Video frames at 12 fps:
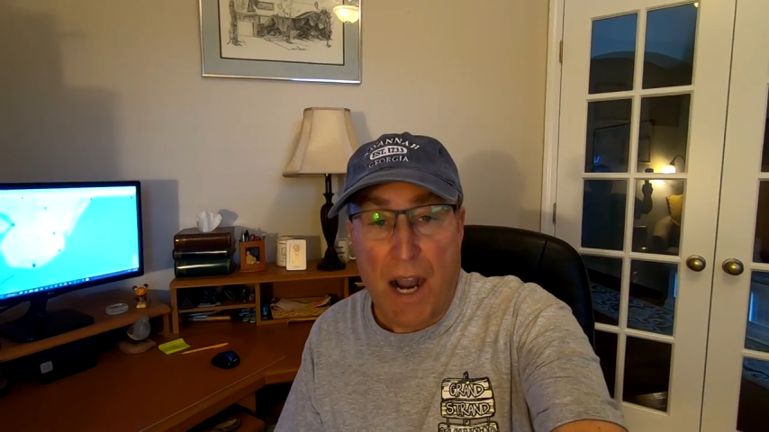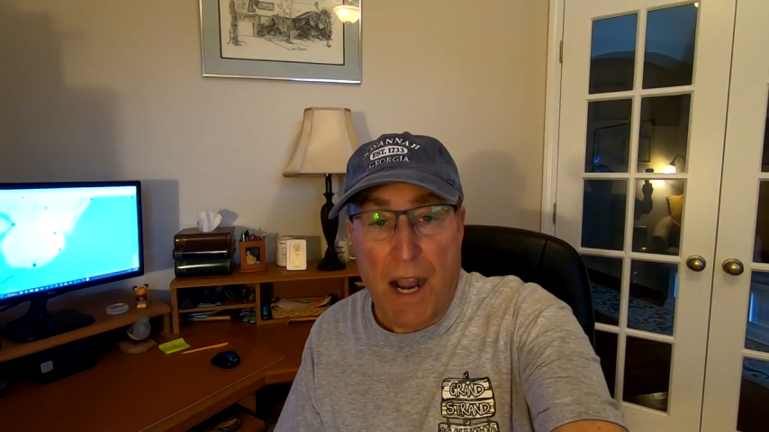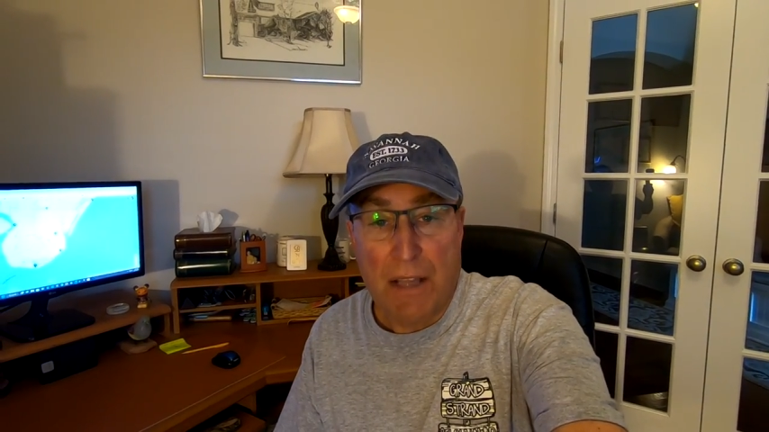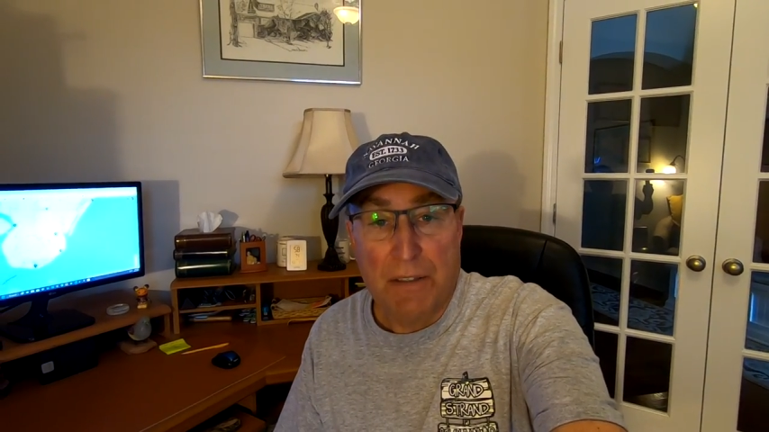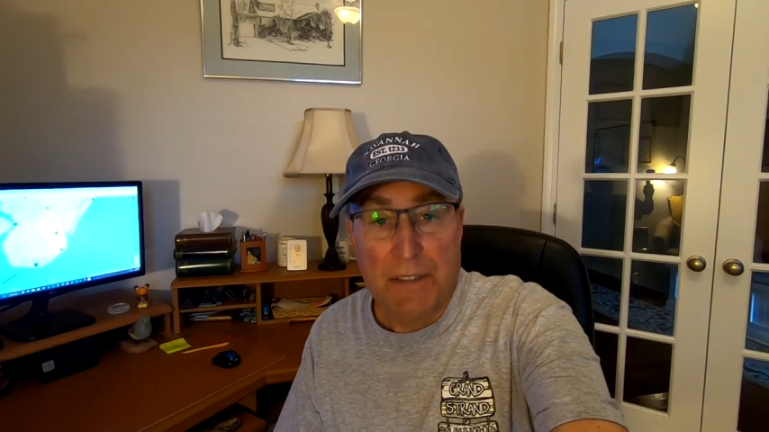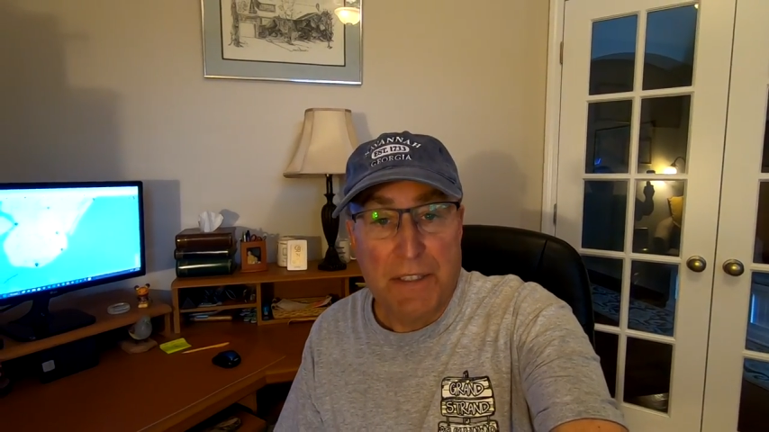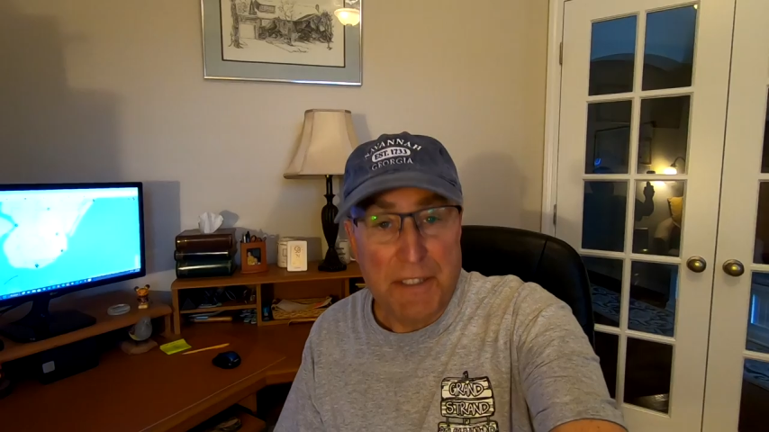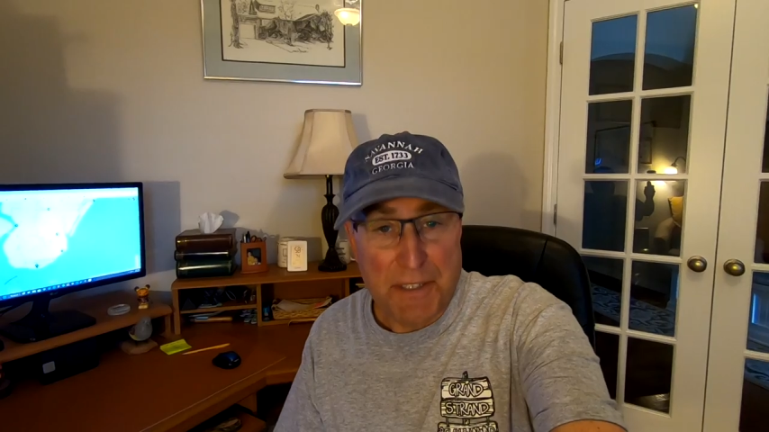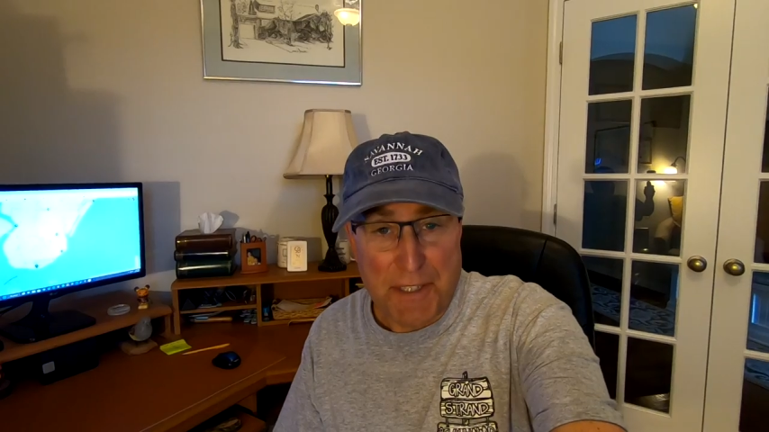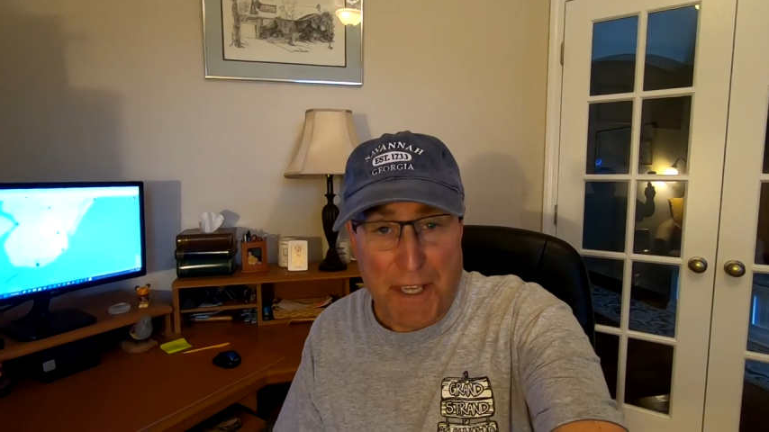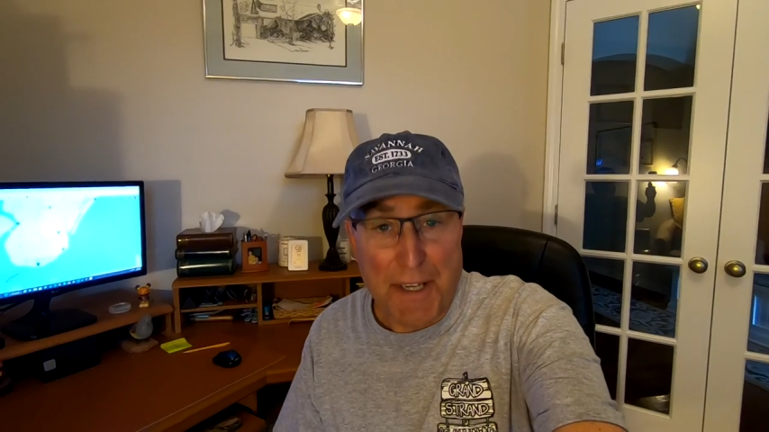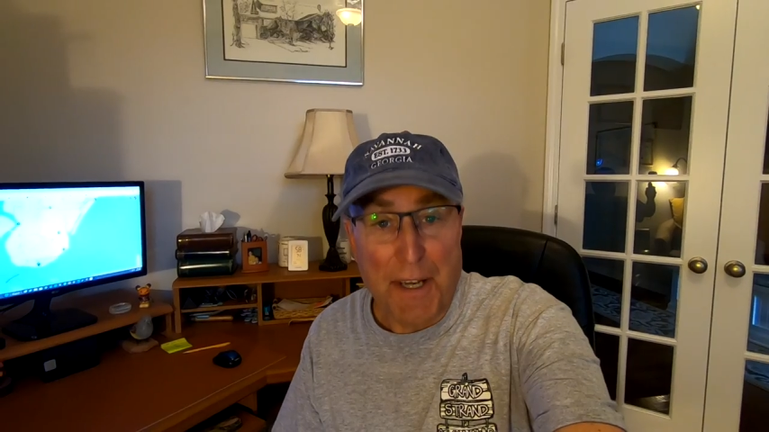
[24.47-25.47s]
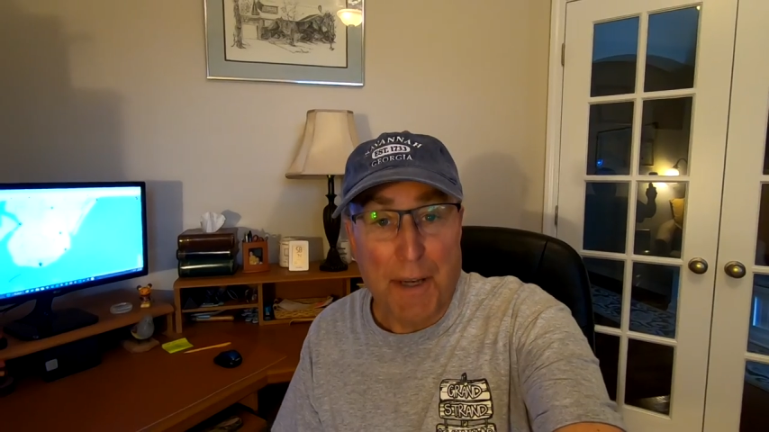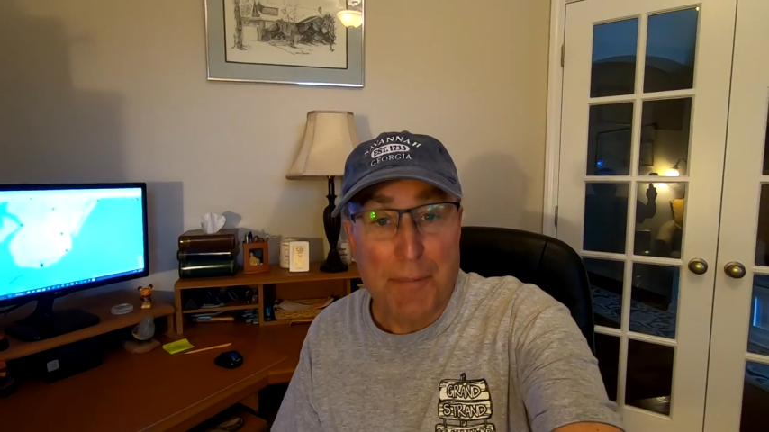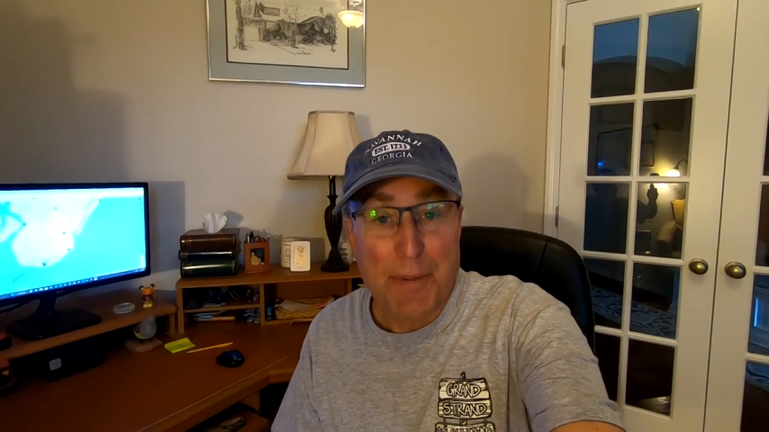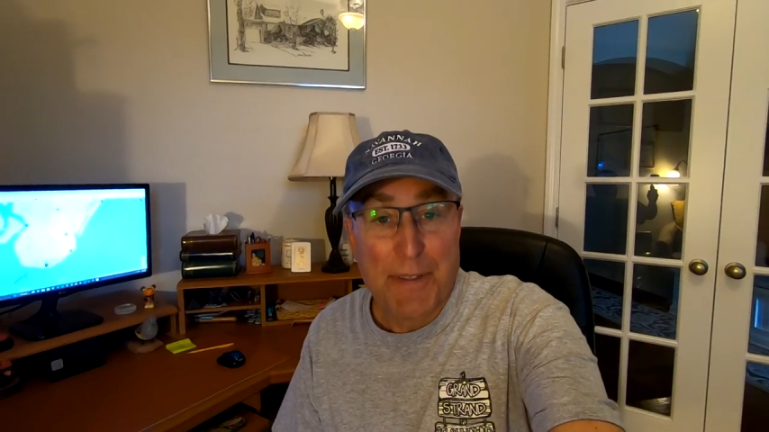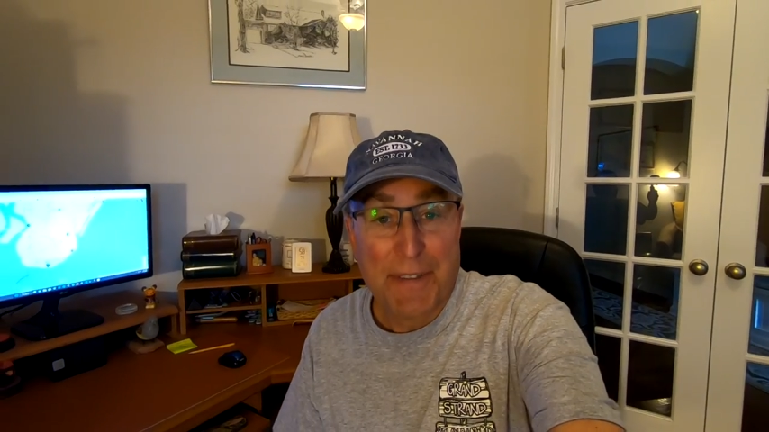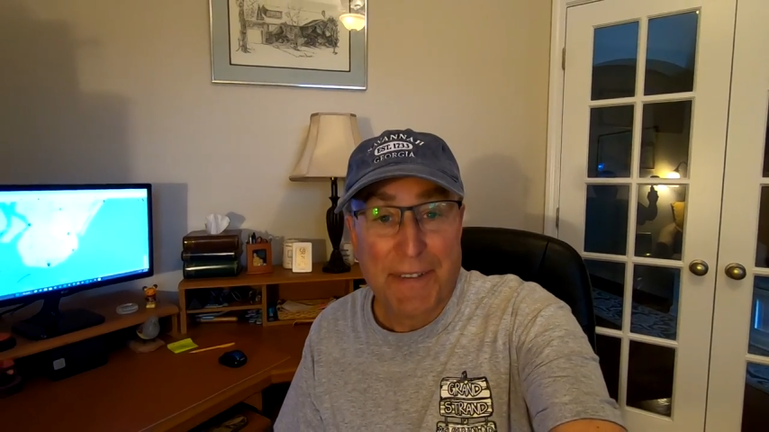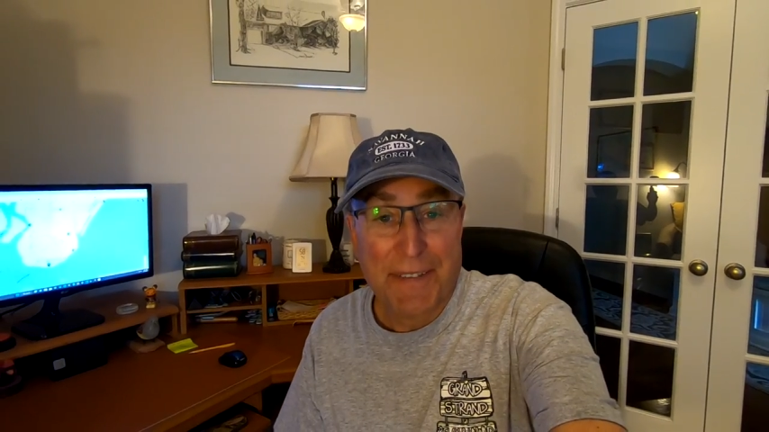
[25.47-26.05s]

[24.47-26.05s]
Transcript: island is set up.